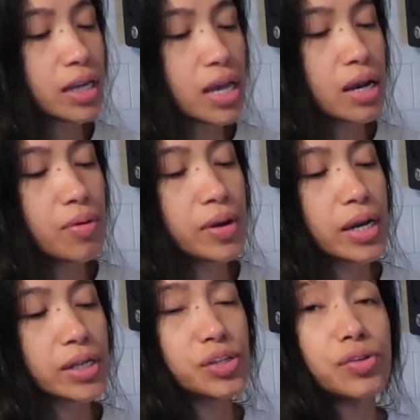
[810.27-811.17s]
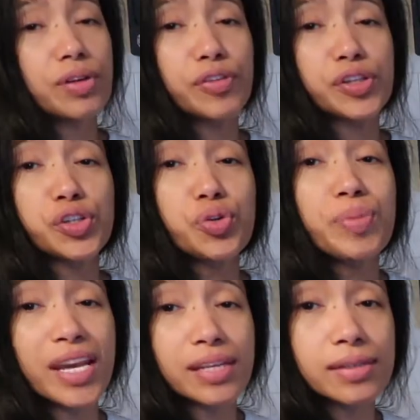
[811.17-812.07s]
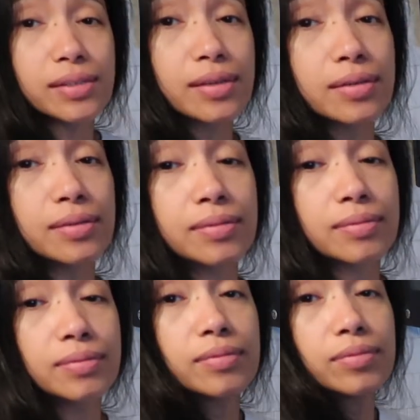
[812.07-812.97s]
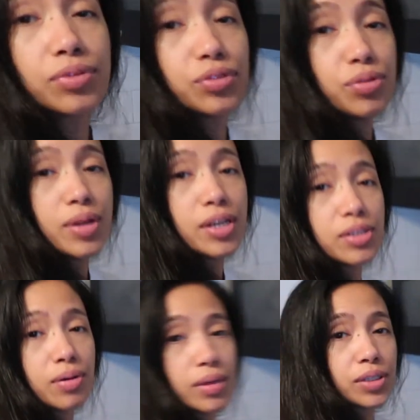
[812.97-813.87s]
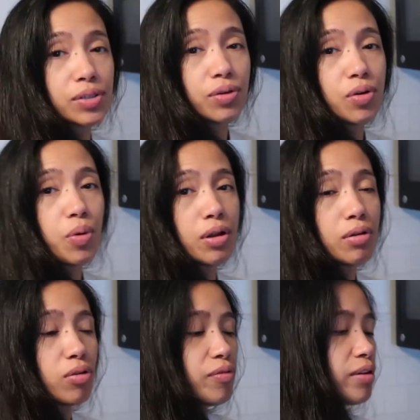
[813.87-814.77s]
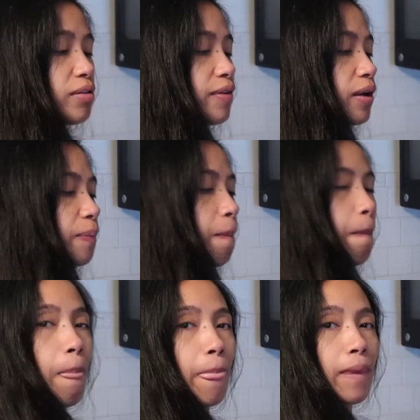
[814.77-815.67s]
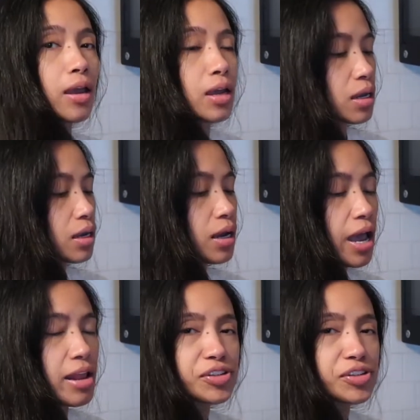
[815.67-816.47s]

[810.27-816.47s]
in here. We're gonna do it for 2 minutes. 2 minutes only. So you want a little bit of a kind of